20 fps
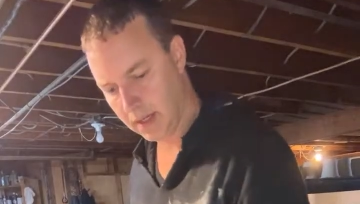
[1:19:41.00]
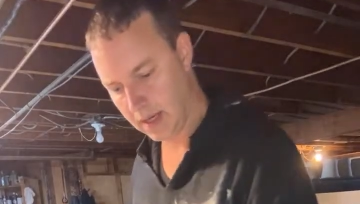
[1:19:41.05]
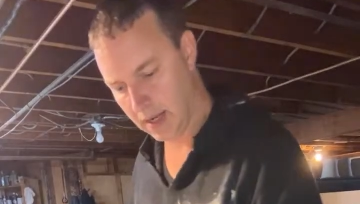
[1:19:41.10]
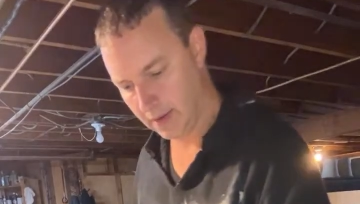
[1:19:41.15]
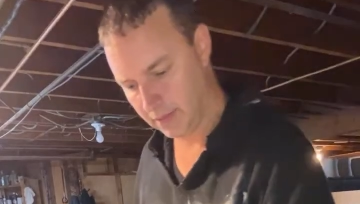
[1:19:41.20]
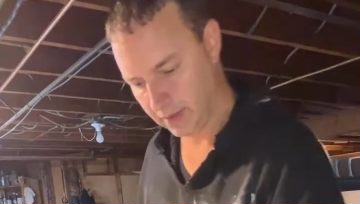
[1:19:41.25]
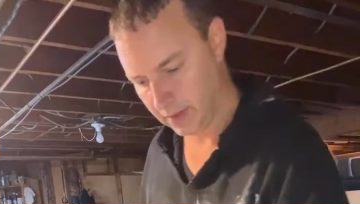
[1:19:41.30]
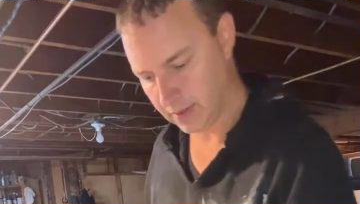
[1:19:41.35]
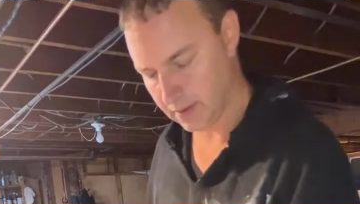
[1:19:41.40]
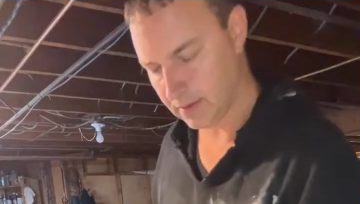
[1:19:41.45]
to
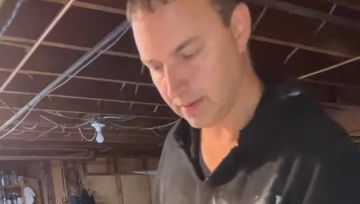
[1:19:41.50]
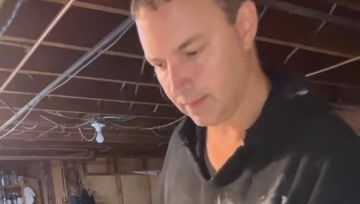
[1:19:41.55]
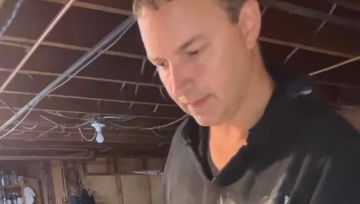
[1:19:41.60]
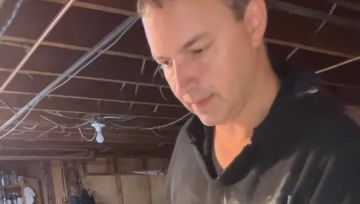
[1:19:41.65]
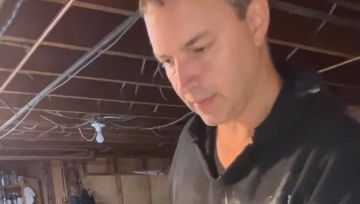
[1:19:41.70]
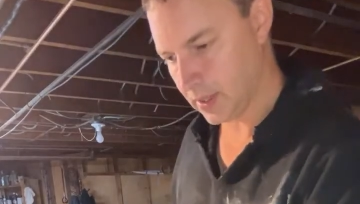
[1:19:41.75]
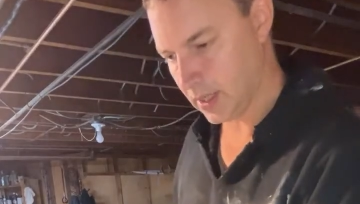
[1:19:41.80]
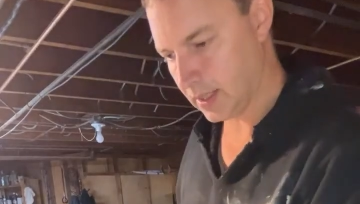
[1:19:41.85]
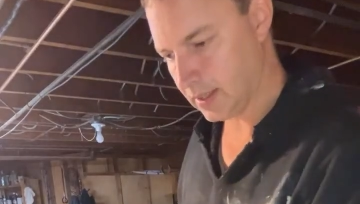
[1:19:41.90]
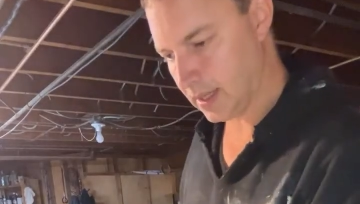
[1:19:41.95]
have to
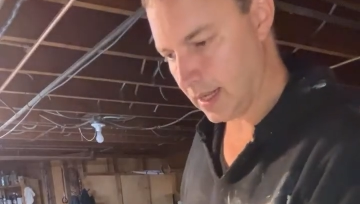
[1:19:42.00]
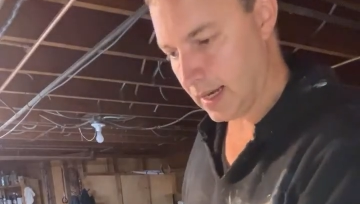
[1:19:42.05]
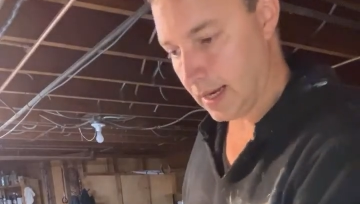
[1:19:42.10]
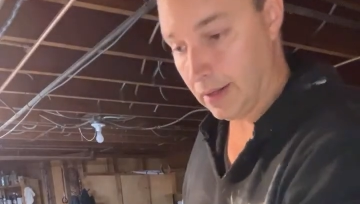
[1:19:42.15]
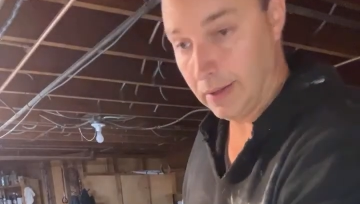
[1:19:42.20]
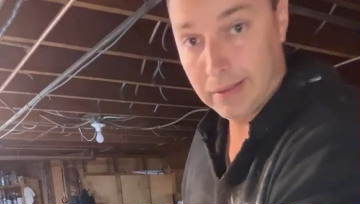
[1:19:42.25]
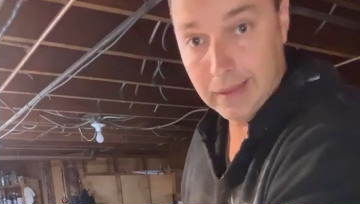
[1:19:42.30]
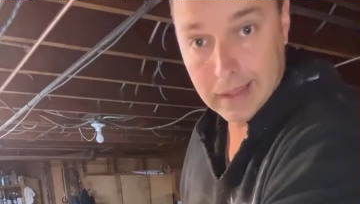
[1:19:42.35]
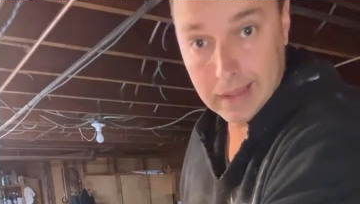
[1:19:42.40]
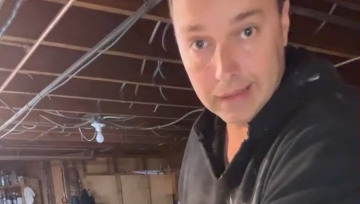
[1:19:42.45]
check that
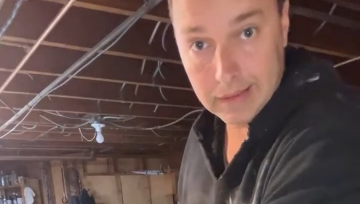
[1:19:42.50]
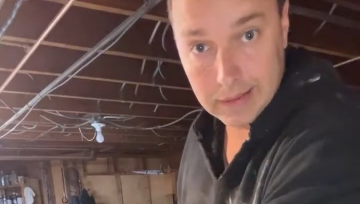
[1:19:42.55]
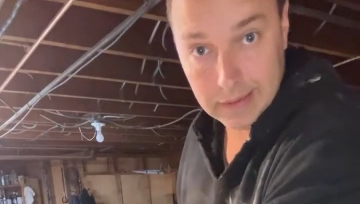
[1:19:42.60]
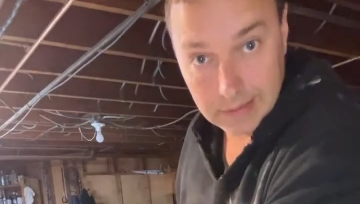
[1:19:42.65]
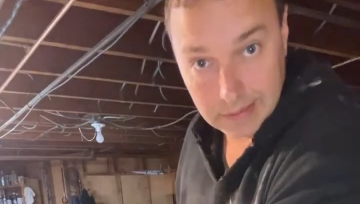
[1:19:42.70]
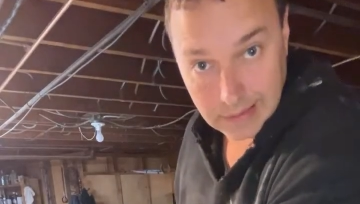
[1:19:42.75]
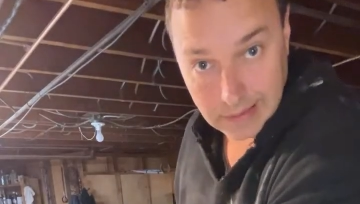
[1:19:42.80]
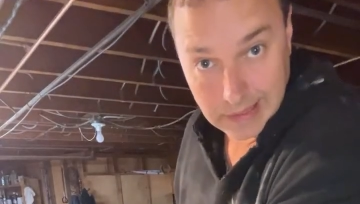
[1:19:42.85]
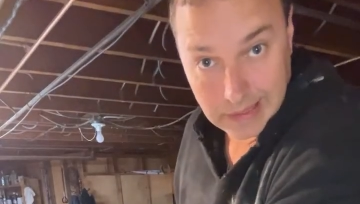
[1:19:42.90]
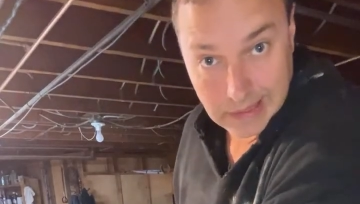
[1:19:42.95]
out later.
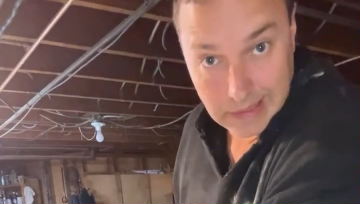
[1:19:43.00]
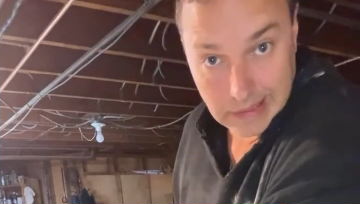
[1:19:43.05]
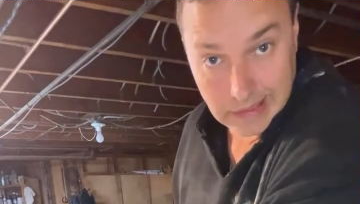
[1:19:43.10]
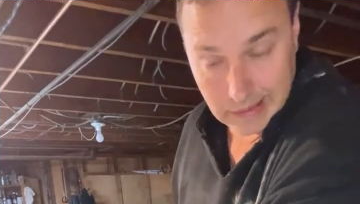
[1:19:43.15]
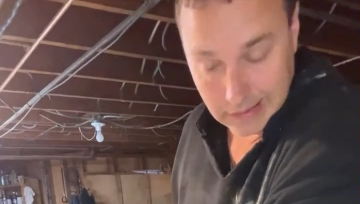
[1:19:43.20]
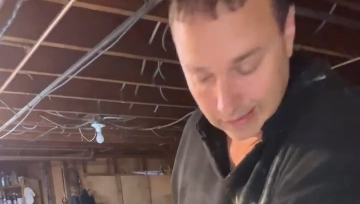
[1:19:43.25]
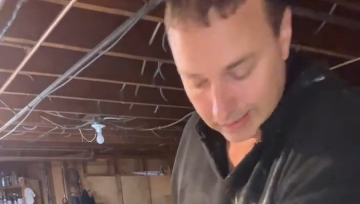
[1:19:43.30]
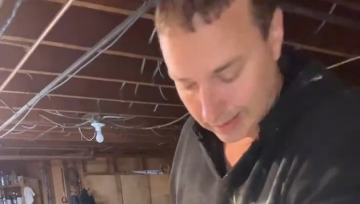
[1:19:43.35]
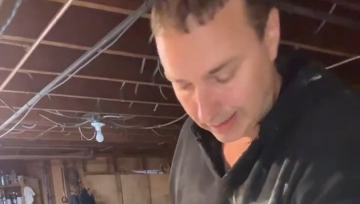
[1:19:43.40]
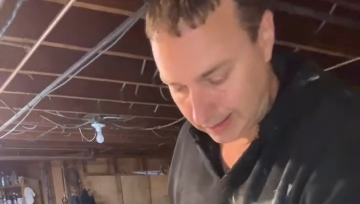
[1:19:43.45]
I
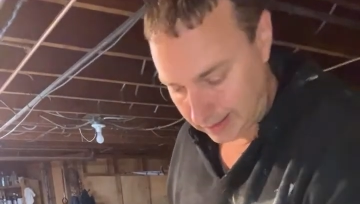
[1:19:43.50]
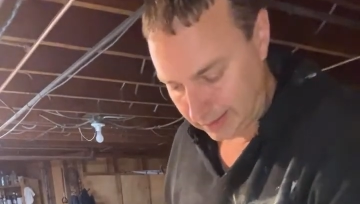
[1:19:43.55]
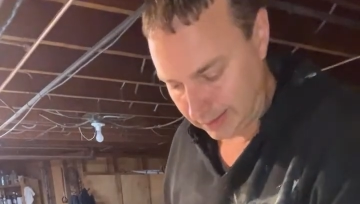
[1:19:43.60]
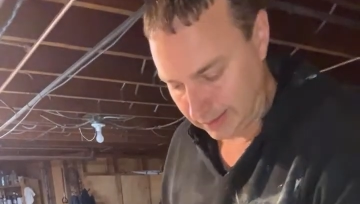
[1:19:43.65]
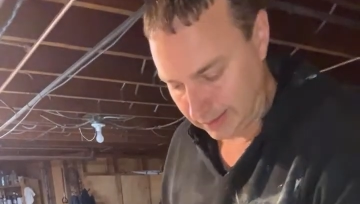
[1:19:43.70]
don't know.